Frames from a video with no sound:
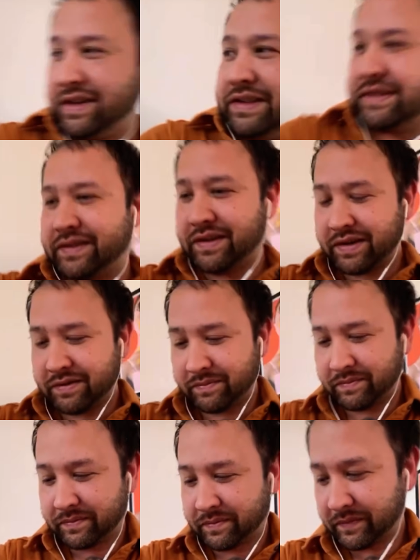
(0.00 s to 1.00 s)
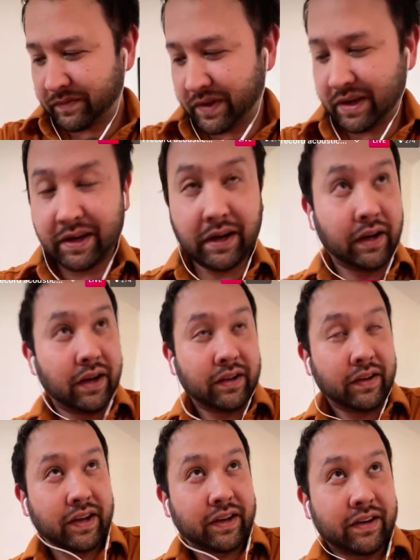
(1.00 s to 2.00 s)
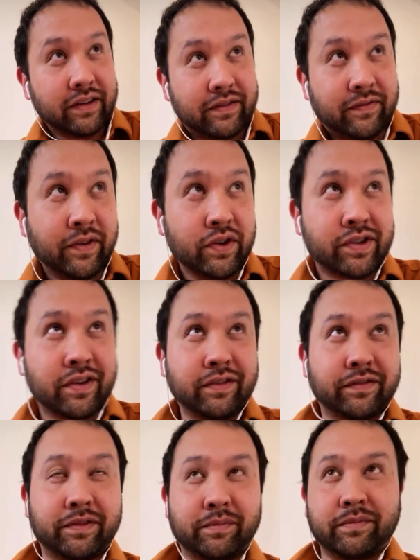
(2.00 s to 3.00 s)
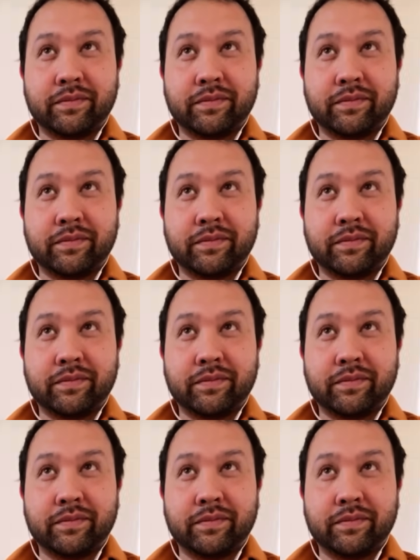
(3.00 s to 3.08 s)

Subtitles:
it's like a version of